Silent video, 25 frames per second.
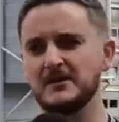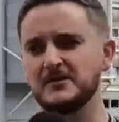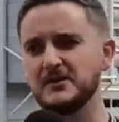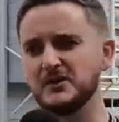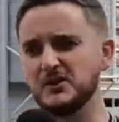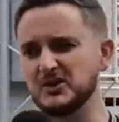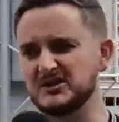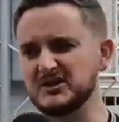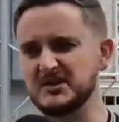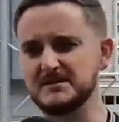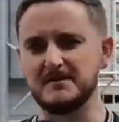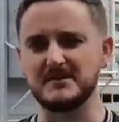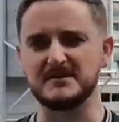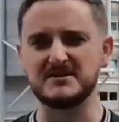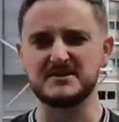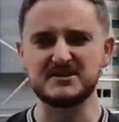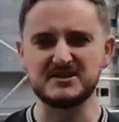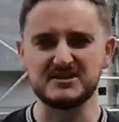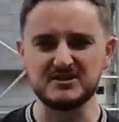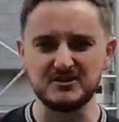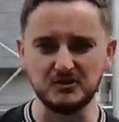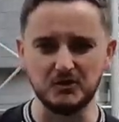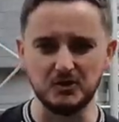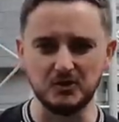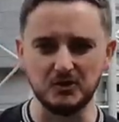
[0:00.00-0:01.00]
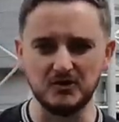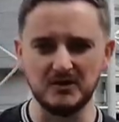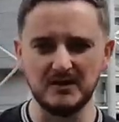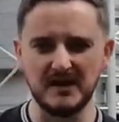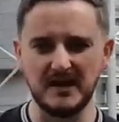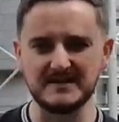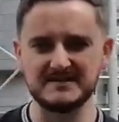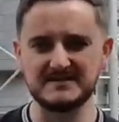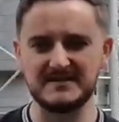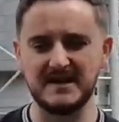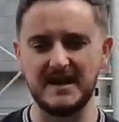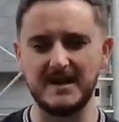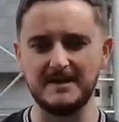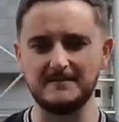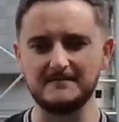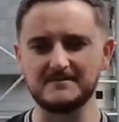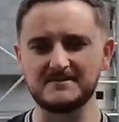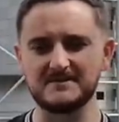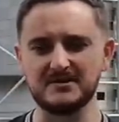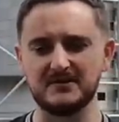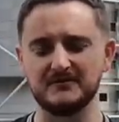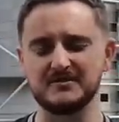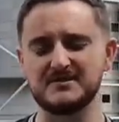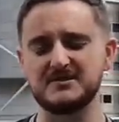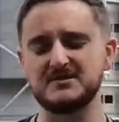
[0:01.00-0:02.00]
they looked a bit slow at
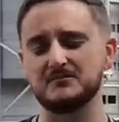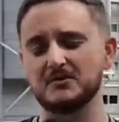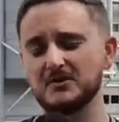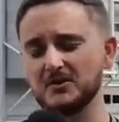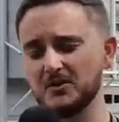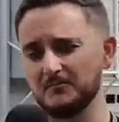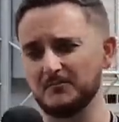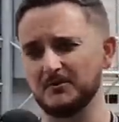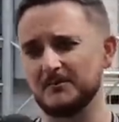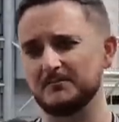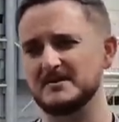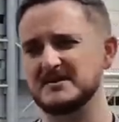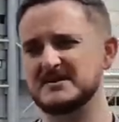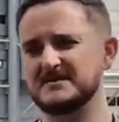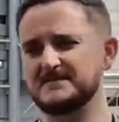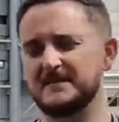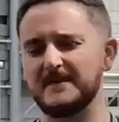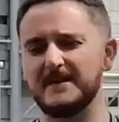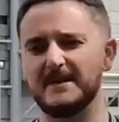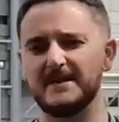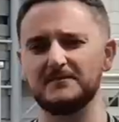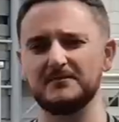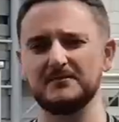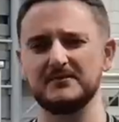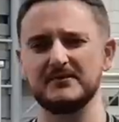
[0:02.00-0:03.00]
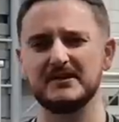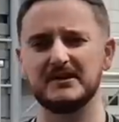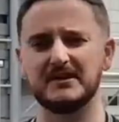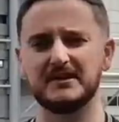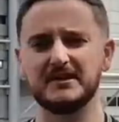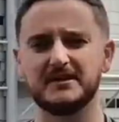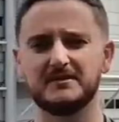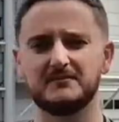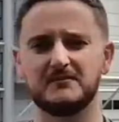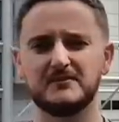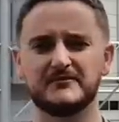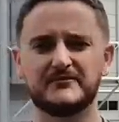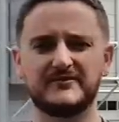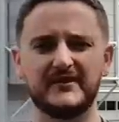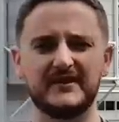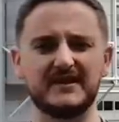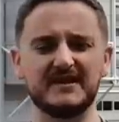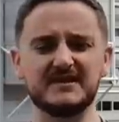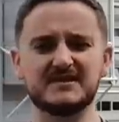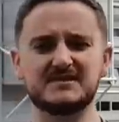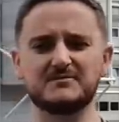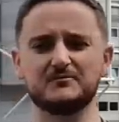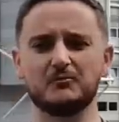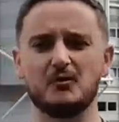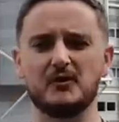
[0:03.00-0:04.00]
times. Obviously, we're coming up to speed with
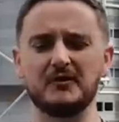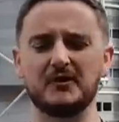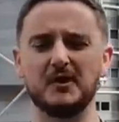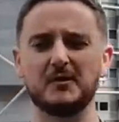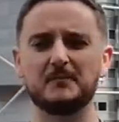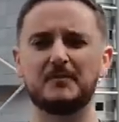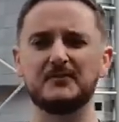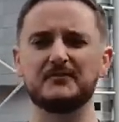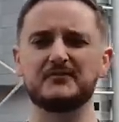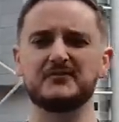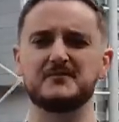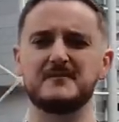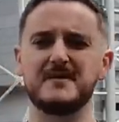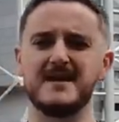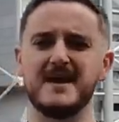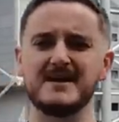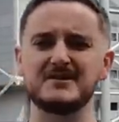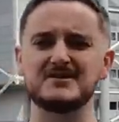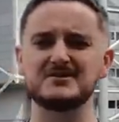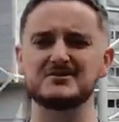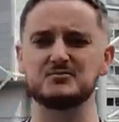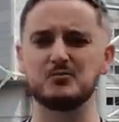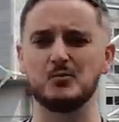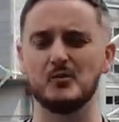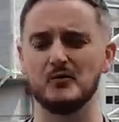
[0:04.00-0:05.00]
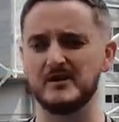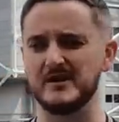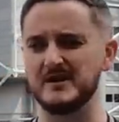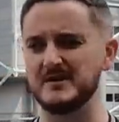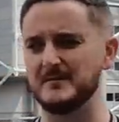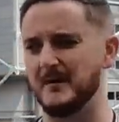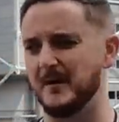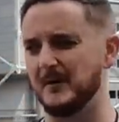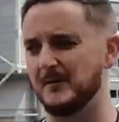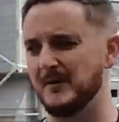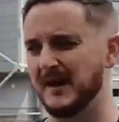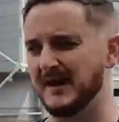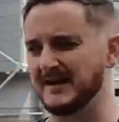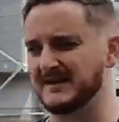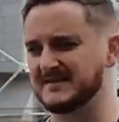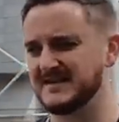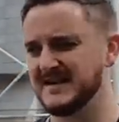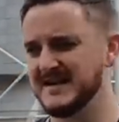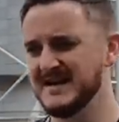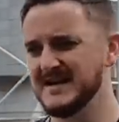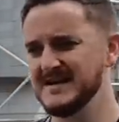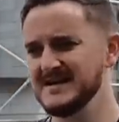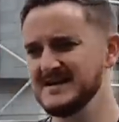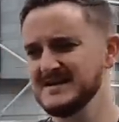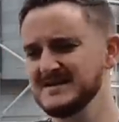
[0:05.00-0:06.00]
fitness and whatnot, but for me, I just worry about that,
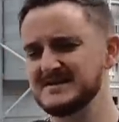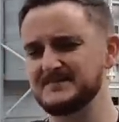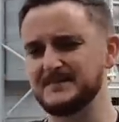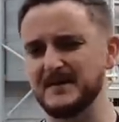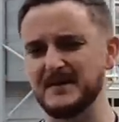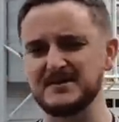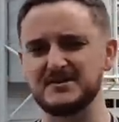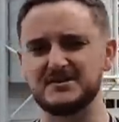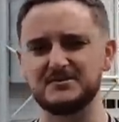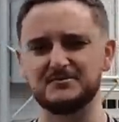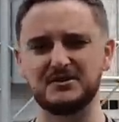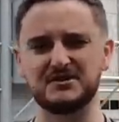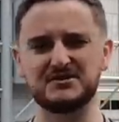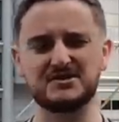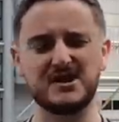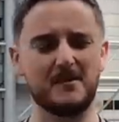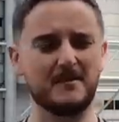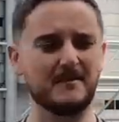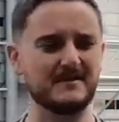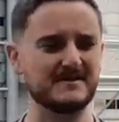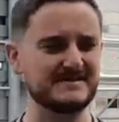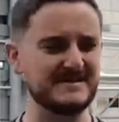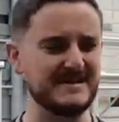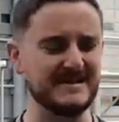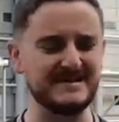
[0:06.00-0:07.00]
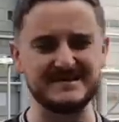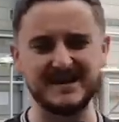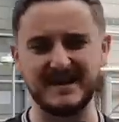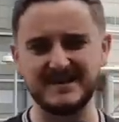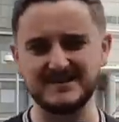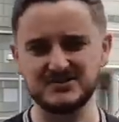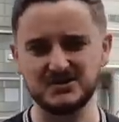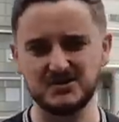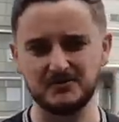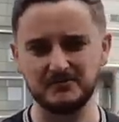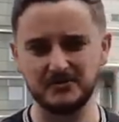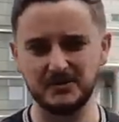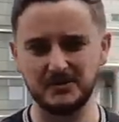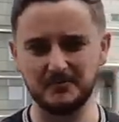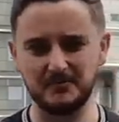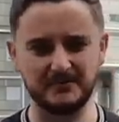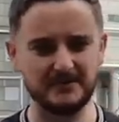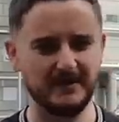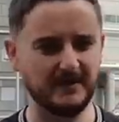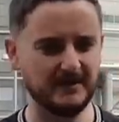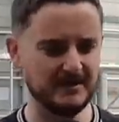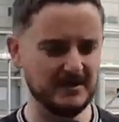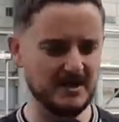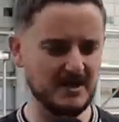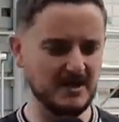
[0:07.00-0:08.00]
especially with the Champions League nights coming up,
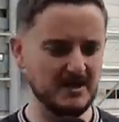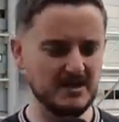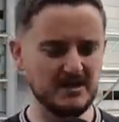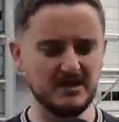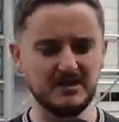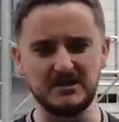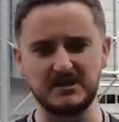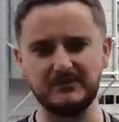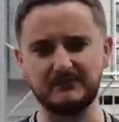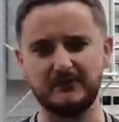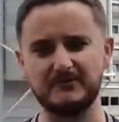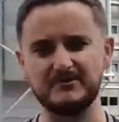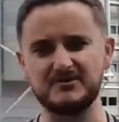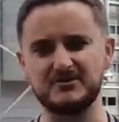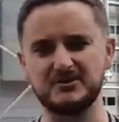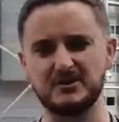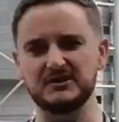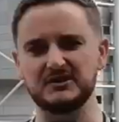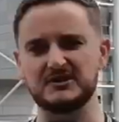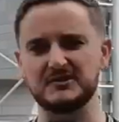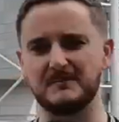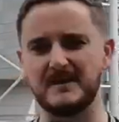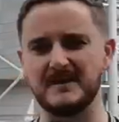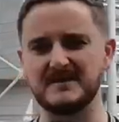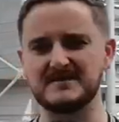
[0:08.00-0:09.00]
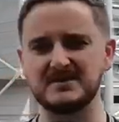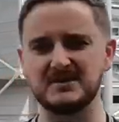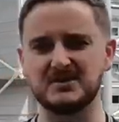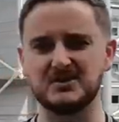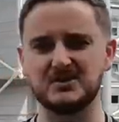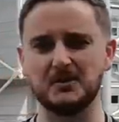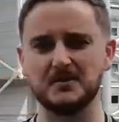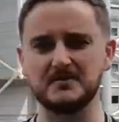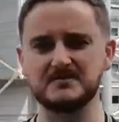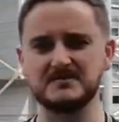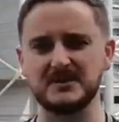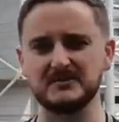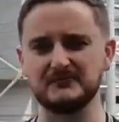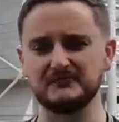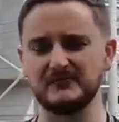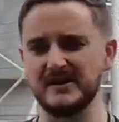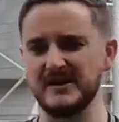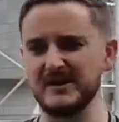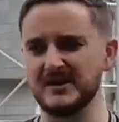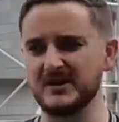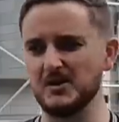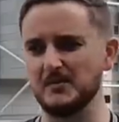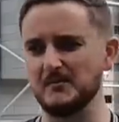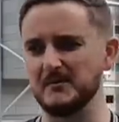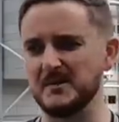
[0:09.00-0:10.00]
and then you've got the domestic cups that
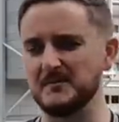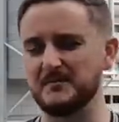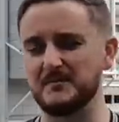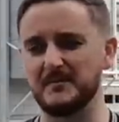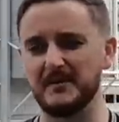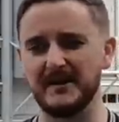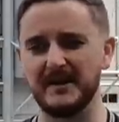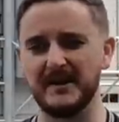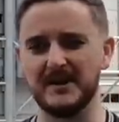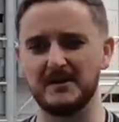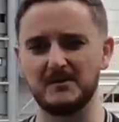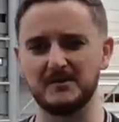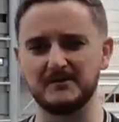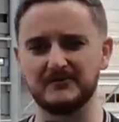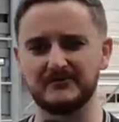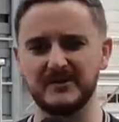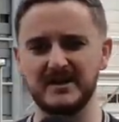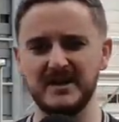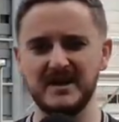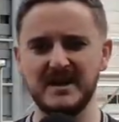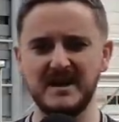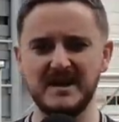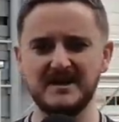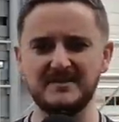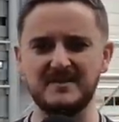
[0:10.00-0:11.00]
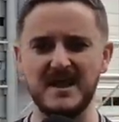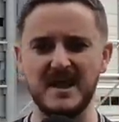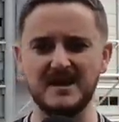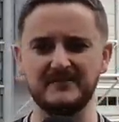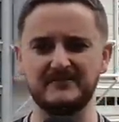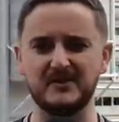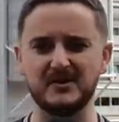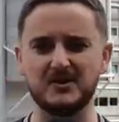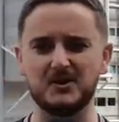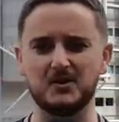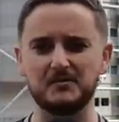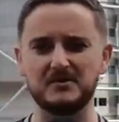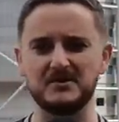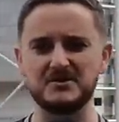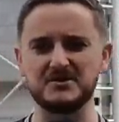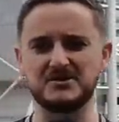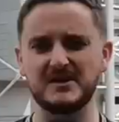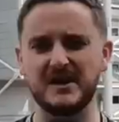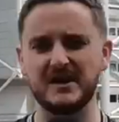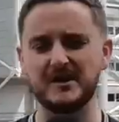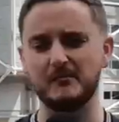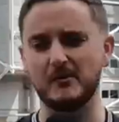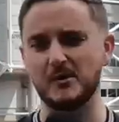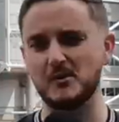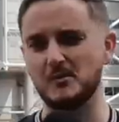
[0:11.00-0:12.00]
really come into play with the FA Cup in
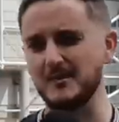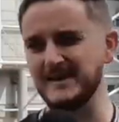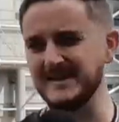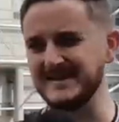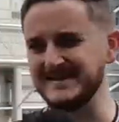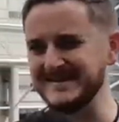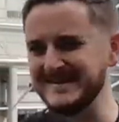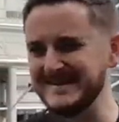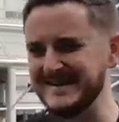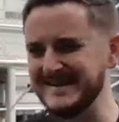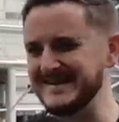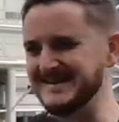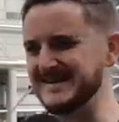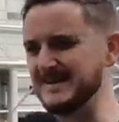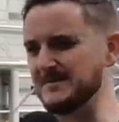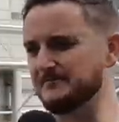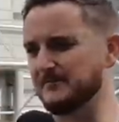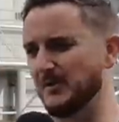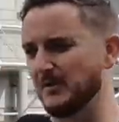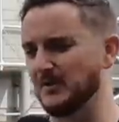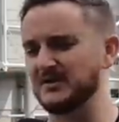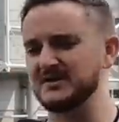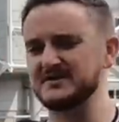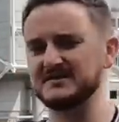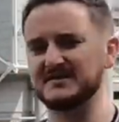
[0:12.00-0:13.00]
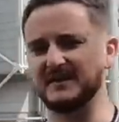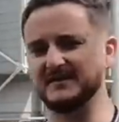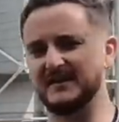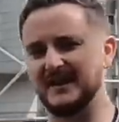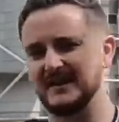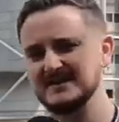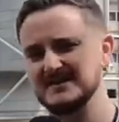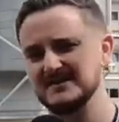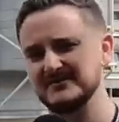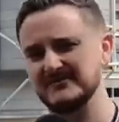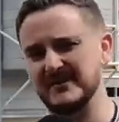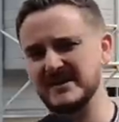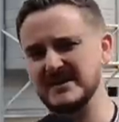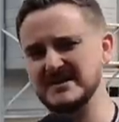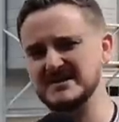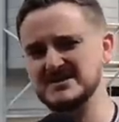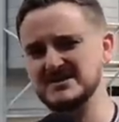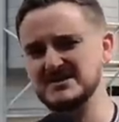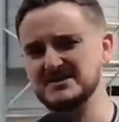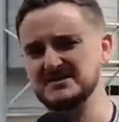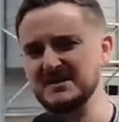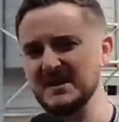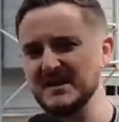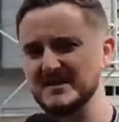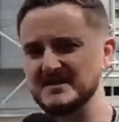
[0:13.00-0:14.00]
January. We need to bolster that
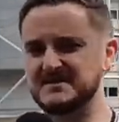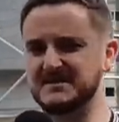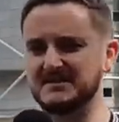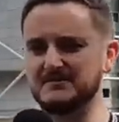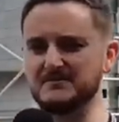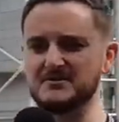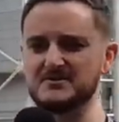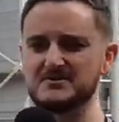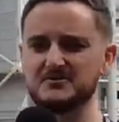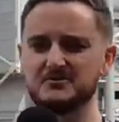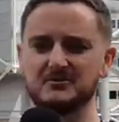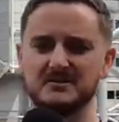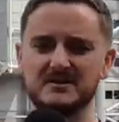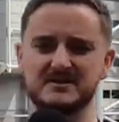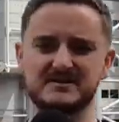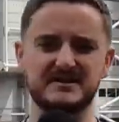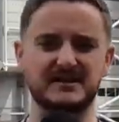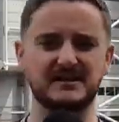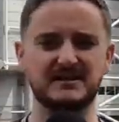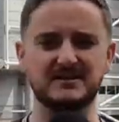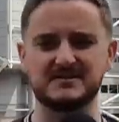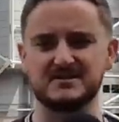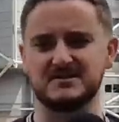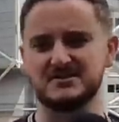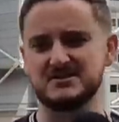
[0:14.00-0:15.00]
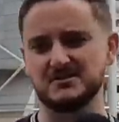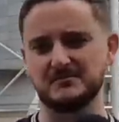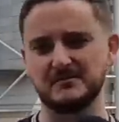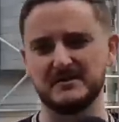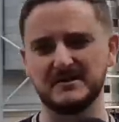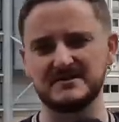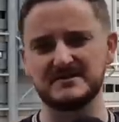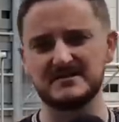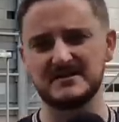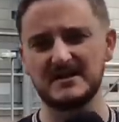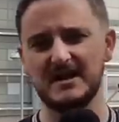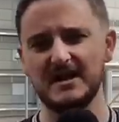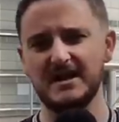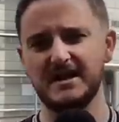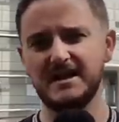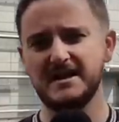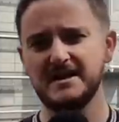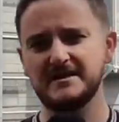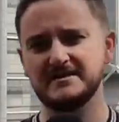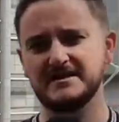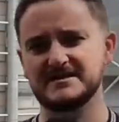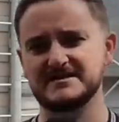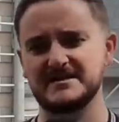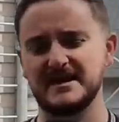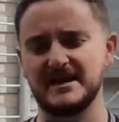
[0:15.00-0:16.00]
defence, because yesterday we saw Lascelles and Dummett,
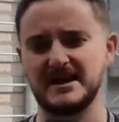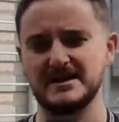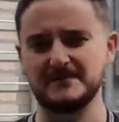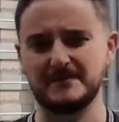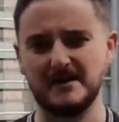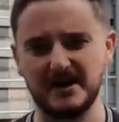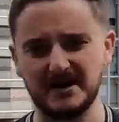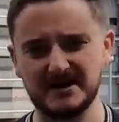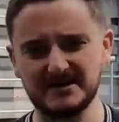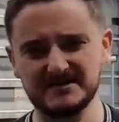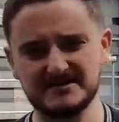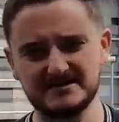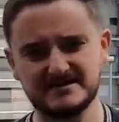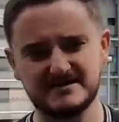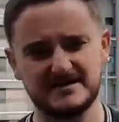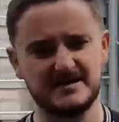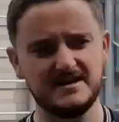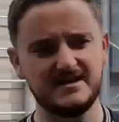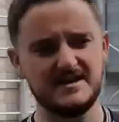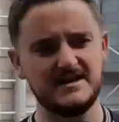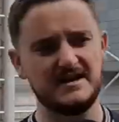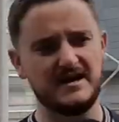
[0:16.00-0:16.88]
the centre-backs.